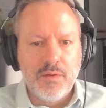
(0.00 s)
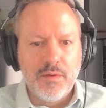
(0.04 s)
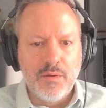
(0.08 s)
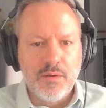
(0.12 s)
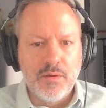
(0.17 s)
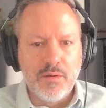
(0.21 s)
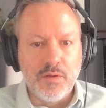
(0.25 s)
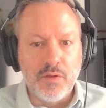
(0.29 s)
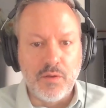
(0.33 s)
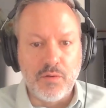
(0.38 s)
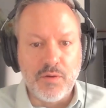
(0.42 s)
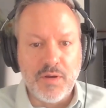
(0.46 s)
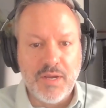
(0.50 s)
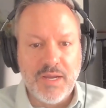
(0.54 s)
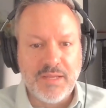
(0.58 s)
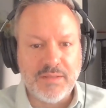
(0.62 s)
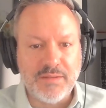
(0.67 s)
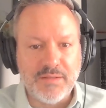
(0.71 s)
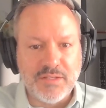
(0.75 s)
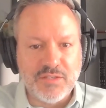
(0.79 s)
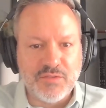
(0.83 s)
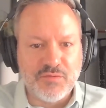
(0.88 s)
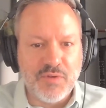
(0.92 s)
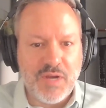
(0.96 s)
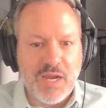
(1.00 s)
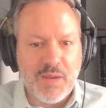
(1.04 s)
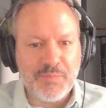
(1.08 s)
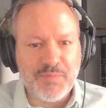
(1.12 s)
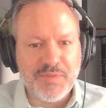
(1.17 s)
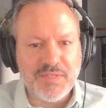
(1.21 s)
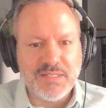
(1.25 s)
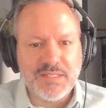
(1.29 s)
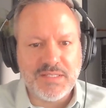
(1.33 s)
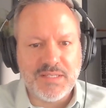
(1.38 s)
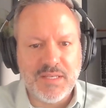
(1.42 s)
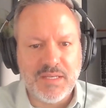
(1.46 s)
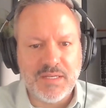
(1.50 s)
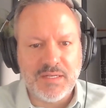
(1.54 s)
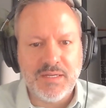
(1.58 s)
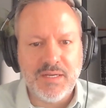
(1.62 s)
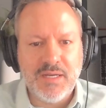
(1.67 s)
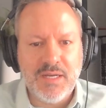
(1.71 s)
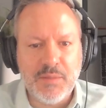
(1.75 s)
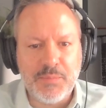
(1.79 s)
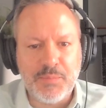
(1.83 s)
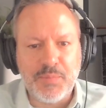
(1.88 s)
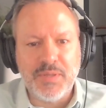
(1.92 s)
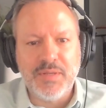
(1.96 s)
All right, let's wrap this thing
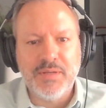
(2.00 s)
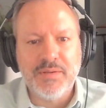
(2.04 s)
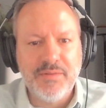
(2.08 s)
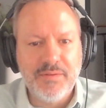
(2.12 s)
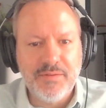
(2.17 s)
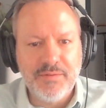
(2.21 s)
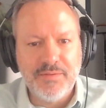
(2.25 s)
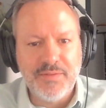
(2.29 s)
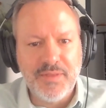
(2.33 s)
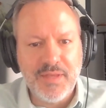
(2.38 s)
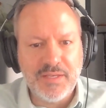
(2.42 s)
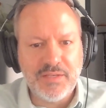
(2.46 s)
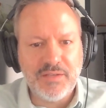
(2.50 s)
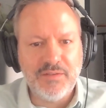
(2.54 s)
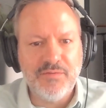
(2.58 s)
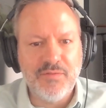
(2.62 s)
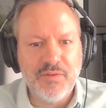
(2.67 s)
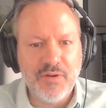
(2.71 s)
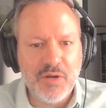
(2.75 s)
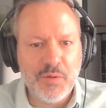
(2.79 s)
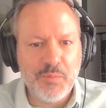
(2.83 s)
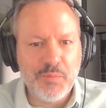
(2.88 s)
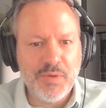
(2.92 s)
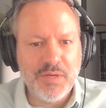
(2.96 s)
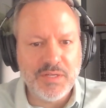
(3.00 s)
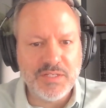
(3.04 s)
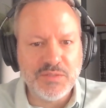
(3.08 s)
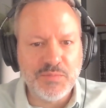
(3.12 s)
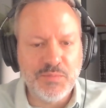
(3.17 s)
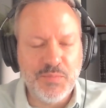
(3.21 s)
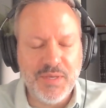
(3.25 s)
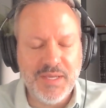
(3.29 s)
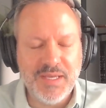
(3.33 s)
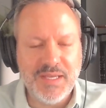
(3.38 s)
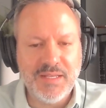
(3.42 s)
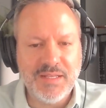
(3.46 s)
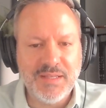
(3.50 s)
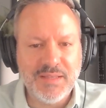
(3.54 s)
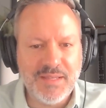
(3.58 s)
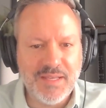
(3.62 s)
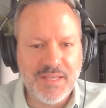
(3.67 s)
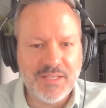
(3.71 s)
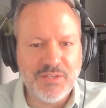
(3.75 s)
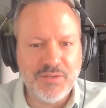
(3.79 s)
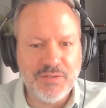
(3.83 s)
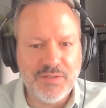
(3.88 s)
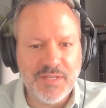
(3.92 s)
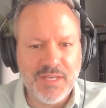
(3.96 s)
up. Thank you very much, Ben.
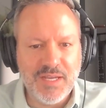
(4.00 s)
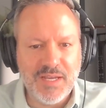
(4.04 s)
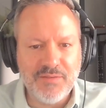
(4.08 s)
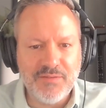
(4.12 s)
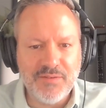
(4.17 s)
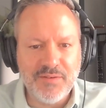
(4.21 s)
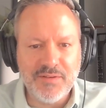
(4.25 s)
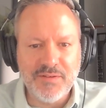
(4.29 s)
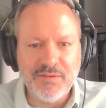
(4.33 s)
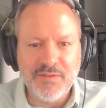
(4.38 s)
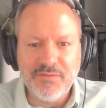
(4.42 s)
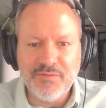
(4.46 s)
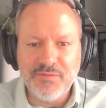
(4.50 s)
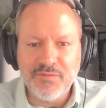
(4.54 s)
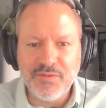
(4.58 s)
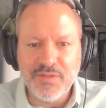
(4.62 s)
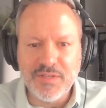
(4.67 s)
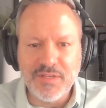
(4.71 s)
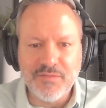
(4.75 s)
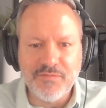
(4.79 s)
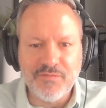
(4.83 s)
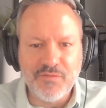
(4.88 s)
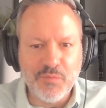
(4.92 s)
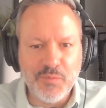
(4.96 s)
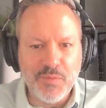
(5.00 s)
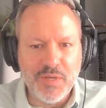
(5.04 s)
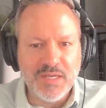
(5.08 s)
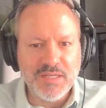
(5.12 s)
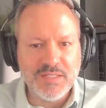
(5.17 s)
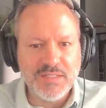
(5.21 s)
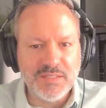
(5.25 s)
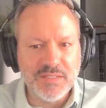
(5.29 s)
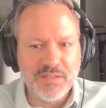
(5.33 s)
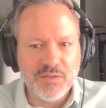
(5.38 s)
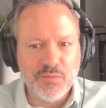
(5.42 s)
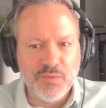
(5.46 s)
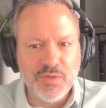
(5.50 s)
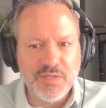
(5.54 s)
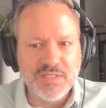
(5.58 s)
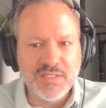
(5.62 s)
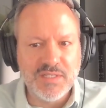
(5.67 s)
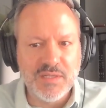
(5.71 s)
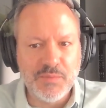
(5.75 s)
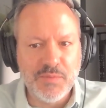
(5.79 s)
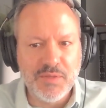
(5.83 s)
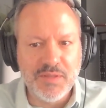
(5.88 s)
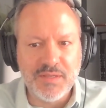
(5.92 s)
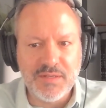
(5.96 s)
Thank you, Kevin, for the information, the
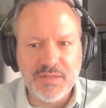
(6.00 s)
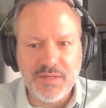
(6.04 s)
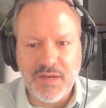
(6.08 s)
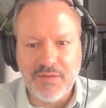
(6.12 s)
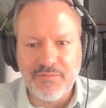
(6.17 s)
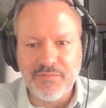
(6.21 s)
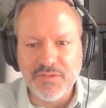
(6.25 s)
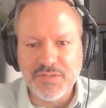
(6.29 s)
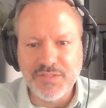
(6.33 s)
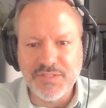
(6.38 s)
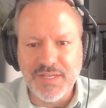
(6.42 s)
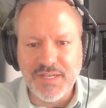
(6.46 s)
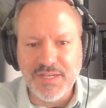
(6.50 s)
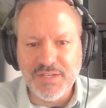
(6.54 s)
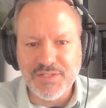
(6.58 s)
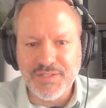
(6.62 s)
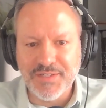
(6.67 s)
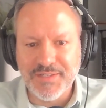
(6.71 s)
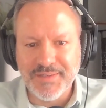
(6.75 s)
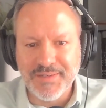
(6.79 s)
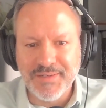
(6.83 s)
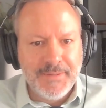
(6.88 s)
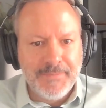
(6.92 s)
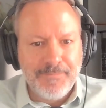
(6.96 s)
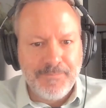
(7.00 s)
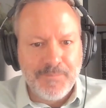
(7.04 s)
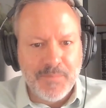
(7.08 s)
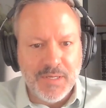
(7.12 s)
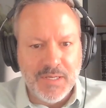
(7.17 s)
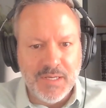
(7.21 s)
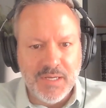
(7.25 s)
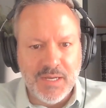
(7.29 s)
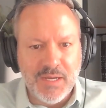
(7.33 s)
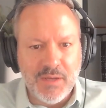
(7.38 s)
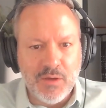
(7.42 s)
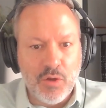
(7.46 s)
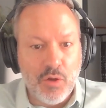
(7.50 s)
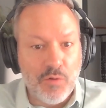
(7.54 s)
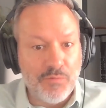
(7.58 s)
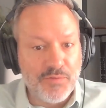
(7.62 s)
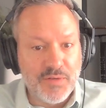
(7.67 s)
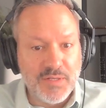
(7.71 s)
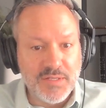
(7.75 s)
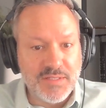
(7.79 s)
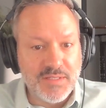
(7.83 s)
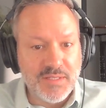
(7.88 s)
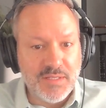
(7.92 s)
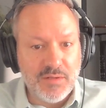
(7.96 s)
wisdom, and the conversation. Hope
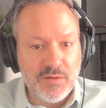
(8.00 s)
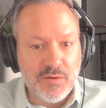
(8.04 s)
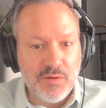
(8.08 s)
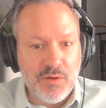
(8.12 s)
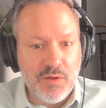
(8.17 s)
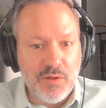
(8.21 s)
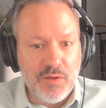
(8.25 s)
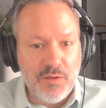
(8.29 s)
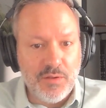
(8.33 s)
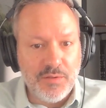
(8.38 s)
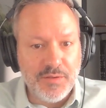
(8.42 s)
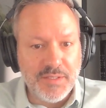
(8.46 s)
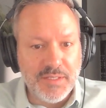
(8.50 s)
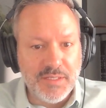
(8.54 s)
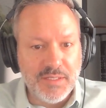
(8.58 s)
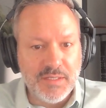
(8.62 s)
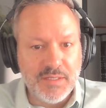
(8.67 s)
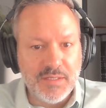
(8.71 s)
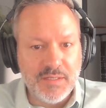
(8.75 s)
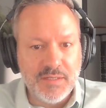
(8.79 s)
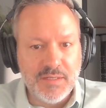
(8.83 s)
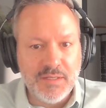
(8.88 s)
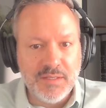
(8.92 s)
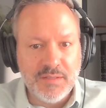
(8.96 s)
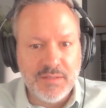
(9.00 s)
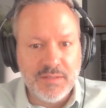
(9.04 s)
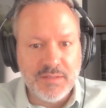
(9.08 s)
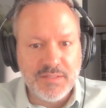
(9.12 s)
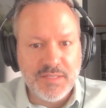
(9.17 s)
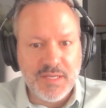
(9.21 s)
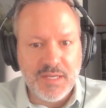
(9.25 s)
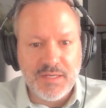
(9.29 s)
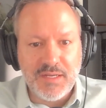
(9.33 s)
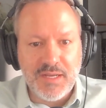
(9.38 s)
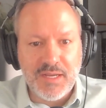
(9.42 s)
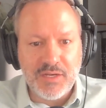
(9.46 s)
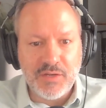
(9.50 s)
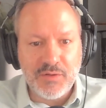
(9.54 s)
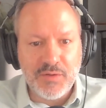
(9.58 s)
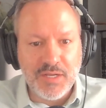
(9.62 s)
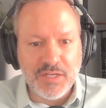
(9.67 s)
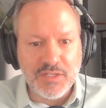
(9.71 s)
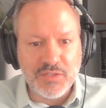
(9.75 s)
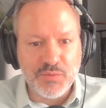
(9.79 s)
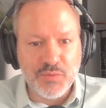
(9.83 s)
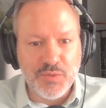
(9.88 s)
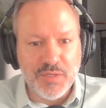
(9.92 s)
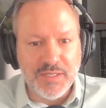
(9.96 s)
to see you all in San Diego
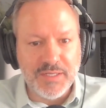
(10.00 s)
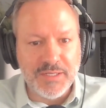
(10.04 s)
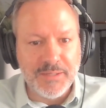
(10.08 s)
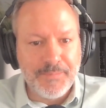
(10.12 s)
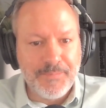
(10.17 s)
next week.